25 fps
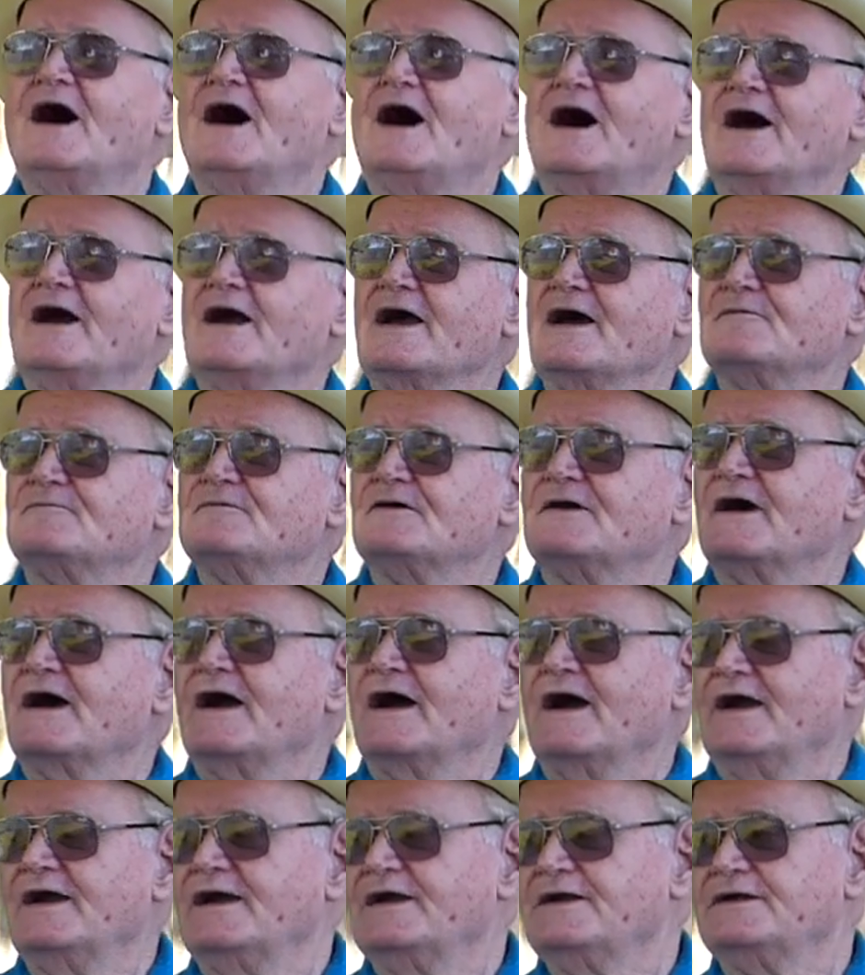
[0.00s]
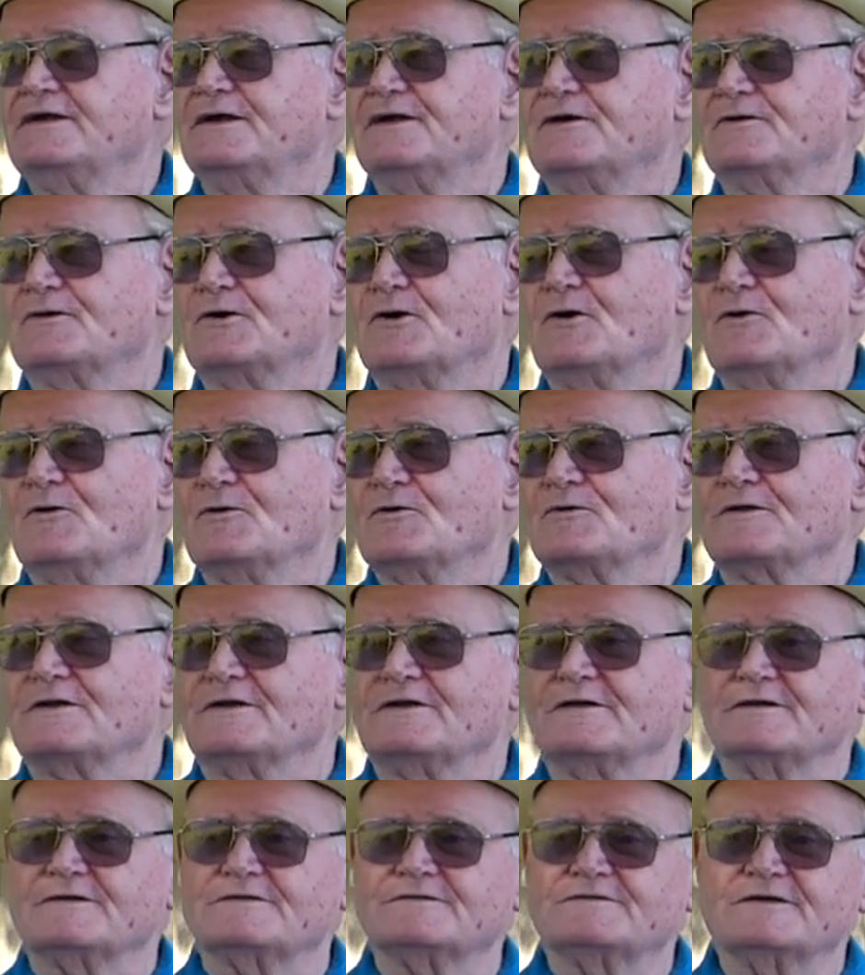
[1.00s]
I have an 8-year-old
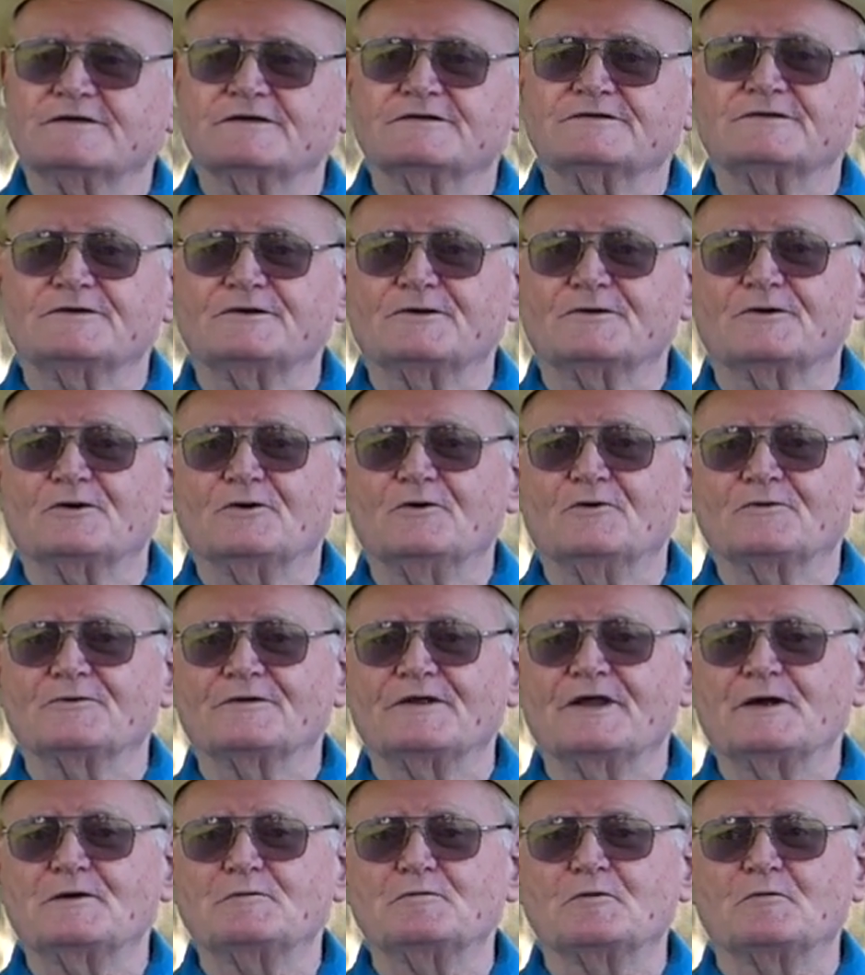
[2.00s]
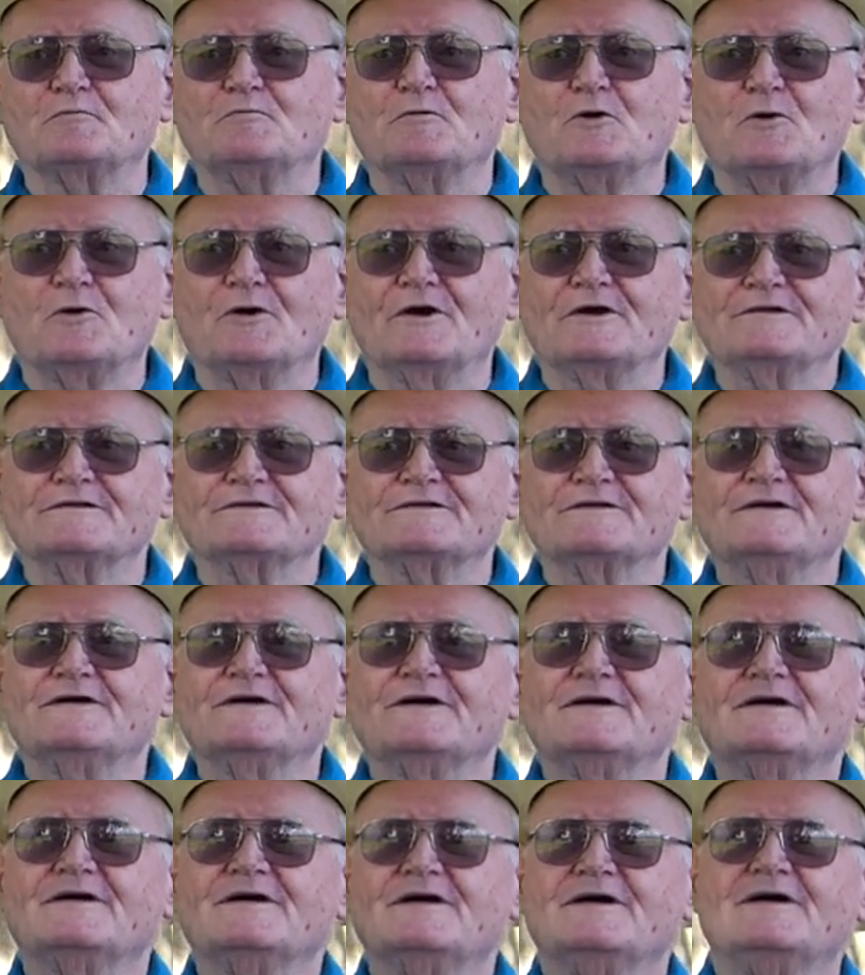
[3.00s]
and a 6-year-old neighbor boys,
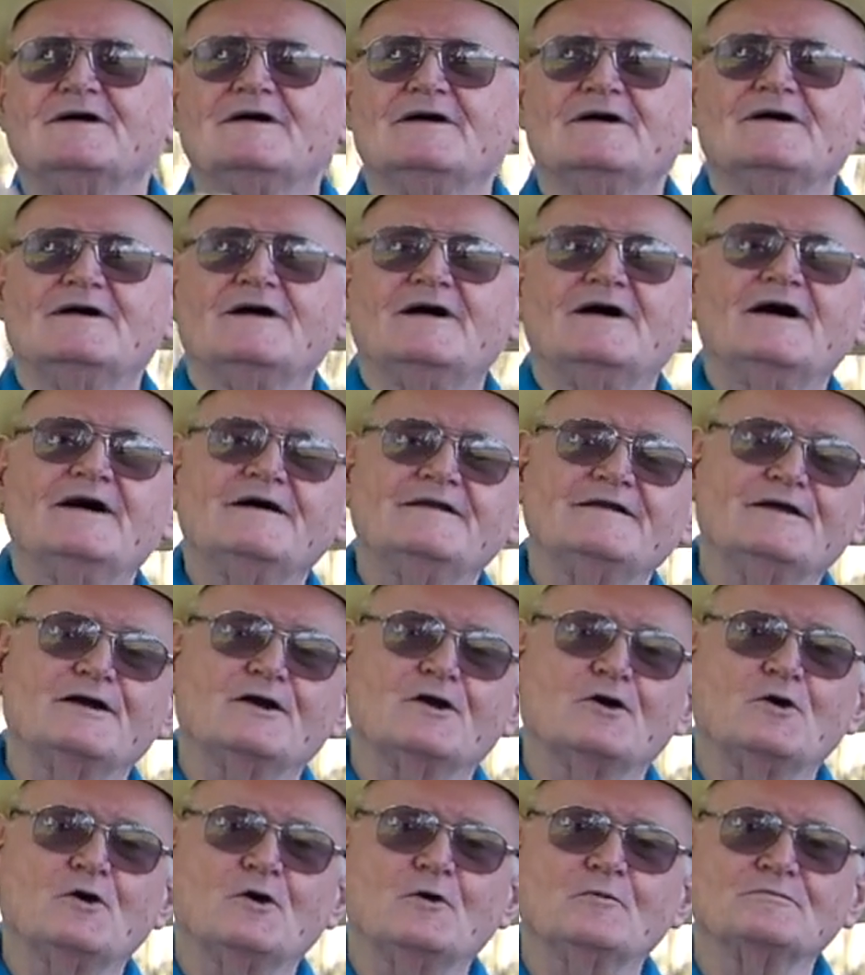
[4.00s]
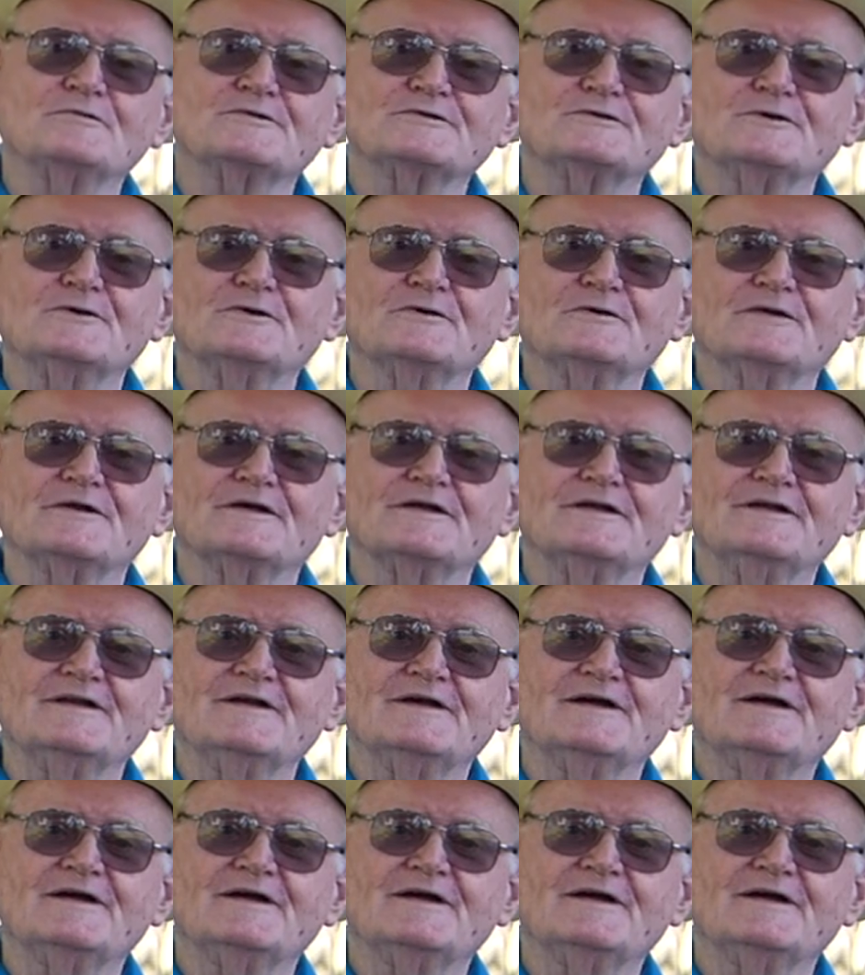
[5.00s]
and they're homeschooling.